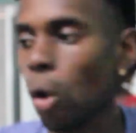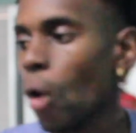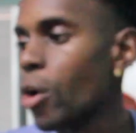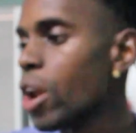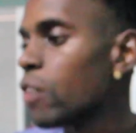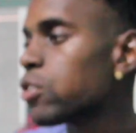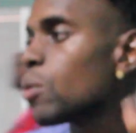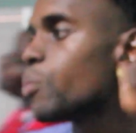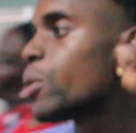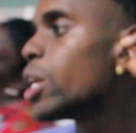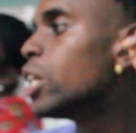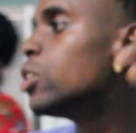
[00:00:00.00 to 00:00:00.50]
we
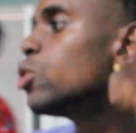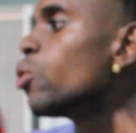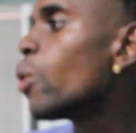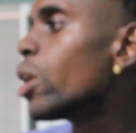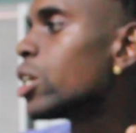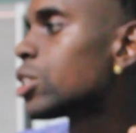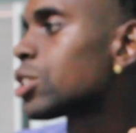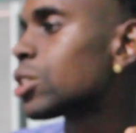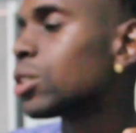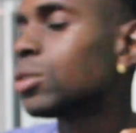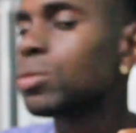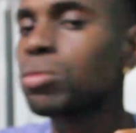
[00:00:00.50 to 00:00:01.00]
have to pay anyway.
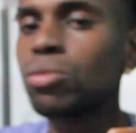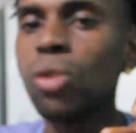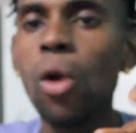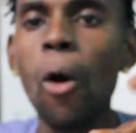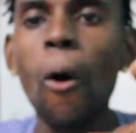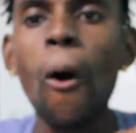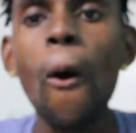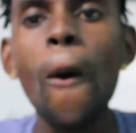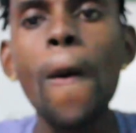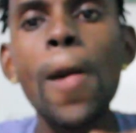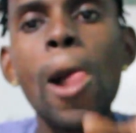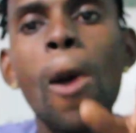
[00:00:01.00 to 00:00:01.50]

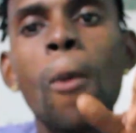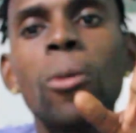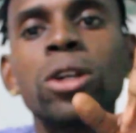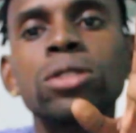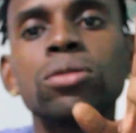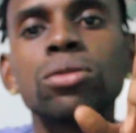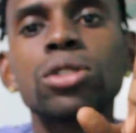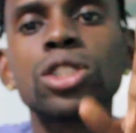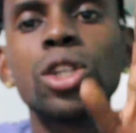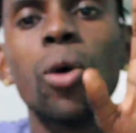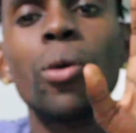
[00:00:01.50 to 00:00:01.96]
Oh, yes.